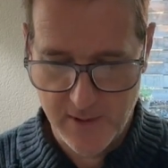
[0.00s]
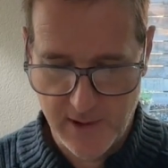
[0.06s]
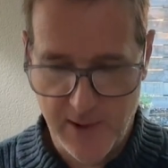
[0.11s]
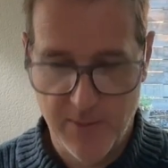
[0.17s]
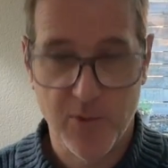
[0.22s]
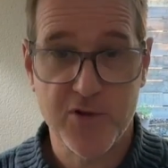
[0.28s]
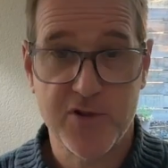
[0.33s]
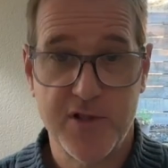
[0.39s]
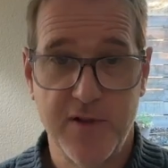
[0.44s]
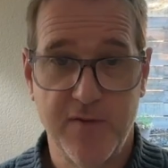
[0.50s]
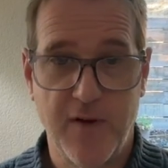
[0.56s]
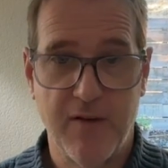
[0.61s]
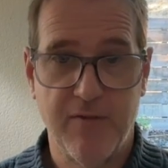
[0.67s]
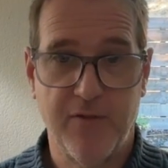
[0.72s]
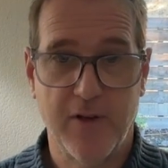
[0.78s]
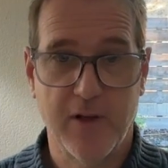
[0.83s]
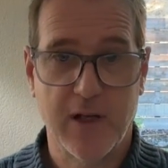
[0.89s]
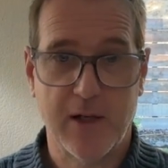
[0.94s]
And we'll see if I
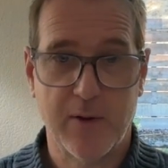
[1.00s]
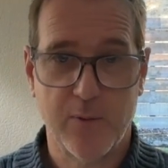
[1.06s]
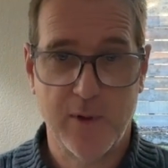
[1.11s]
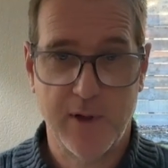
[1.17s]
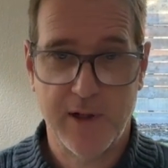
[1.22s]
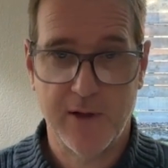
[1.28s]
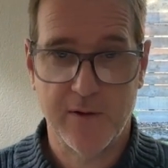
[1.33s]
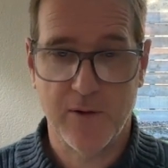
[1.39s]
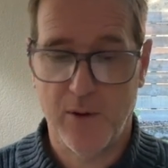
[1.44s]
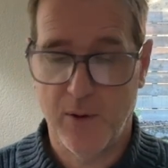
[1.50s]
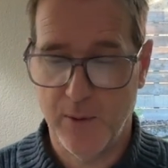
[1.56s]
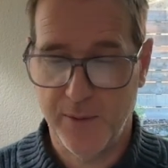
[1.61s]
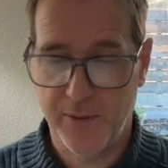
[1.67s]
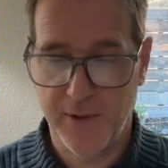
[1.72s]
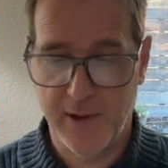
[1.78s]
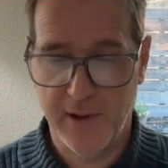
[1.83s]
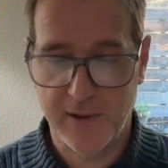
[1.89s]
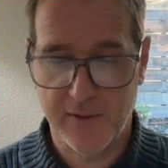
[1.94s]
feel like reading the whole
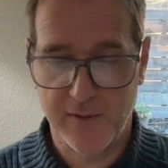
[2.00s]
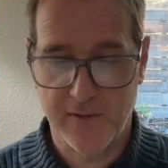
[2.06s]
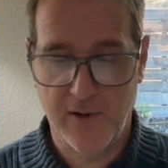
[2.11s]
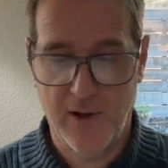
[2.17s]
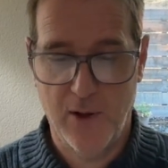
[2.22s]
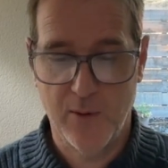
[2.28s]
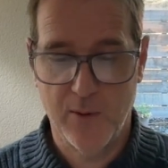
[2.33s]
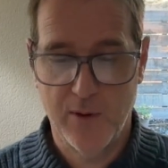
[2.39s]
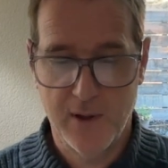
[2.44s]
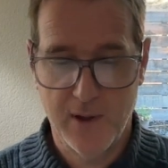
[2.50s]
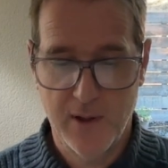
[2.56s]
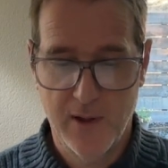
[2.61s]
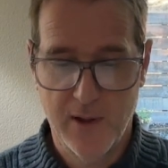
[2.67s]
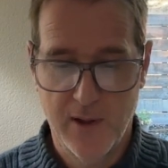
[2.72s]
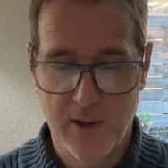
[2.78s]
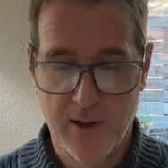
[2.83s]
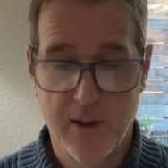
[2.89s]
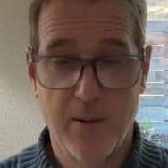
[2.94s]
thing. So
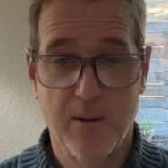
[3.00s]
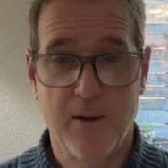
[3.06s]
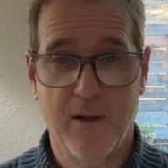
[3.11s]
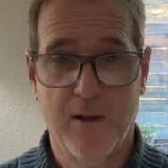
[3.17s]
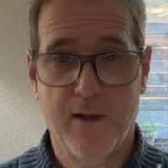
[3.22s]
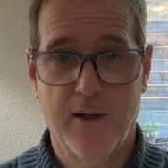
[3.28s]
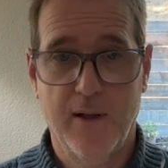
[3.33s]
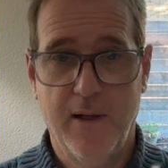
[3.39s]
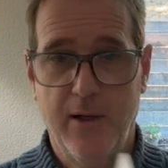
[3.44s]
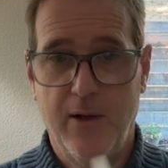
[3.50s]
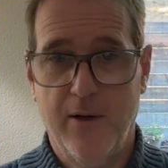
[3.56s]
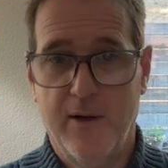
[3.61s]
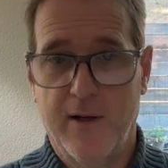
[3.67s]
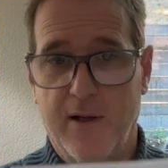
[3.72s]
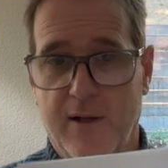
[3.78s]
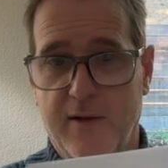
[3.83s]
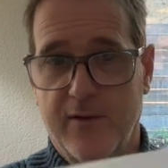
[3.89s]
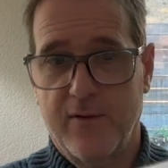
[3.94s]
here
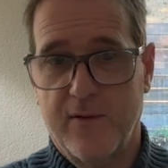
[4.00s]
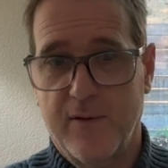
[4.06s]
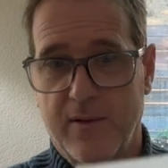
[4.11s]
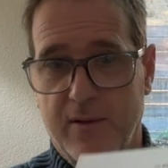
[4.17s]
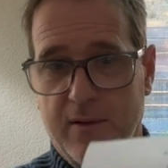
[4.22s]
it is.